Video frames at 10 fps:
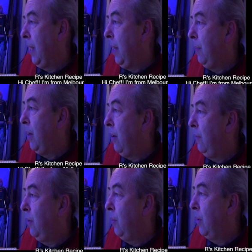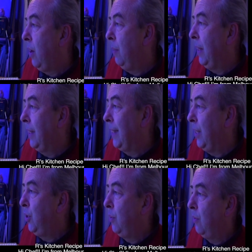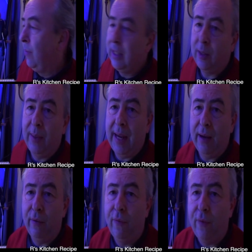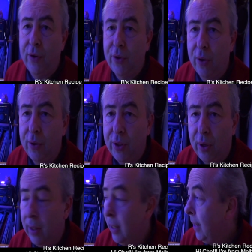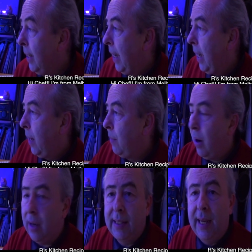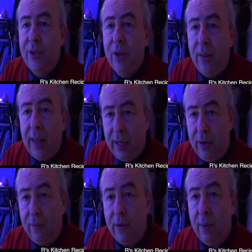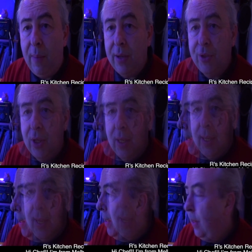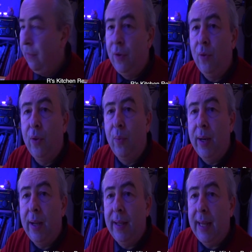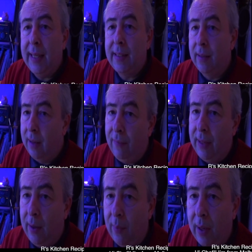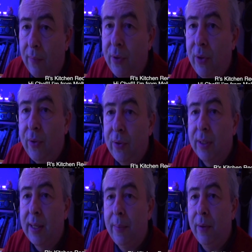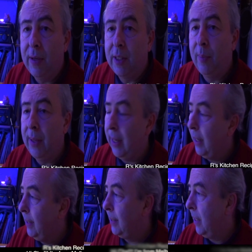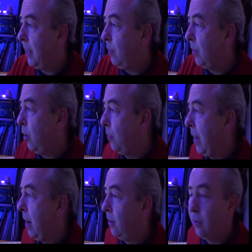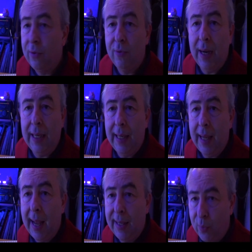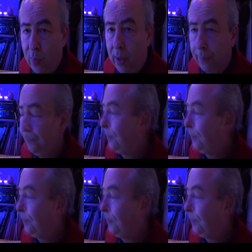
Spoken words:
Let me know if you would like me to send you a recipe and photo. So R's Kitchen, thank you very much. If you're the winner, yes, lovely. I would love for you to send me a recipe, and that would help me out greatly as well.